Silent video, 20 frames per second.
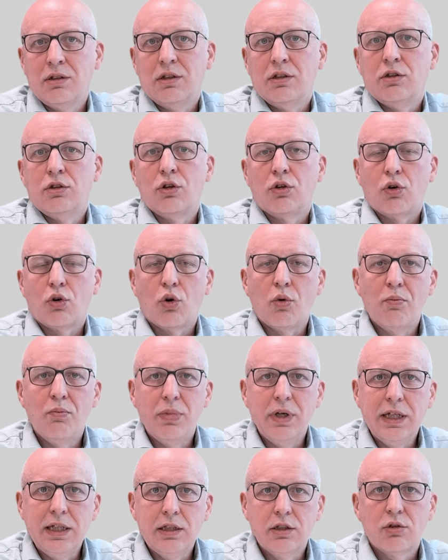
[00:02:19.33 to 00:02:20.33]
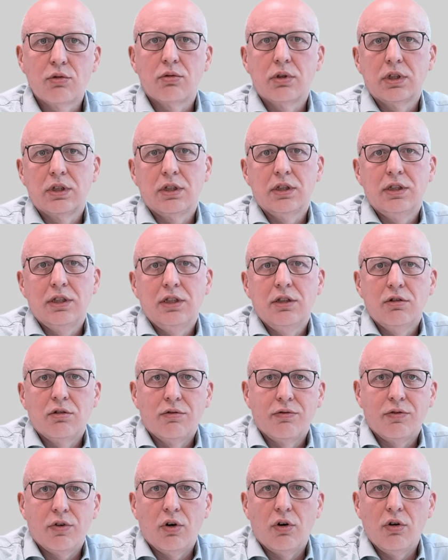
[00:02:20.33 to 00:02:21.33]
the complete quantity
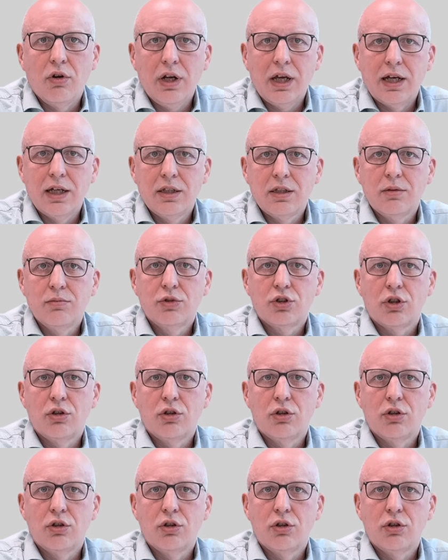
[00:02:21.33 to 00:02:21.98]
of all items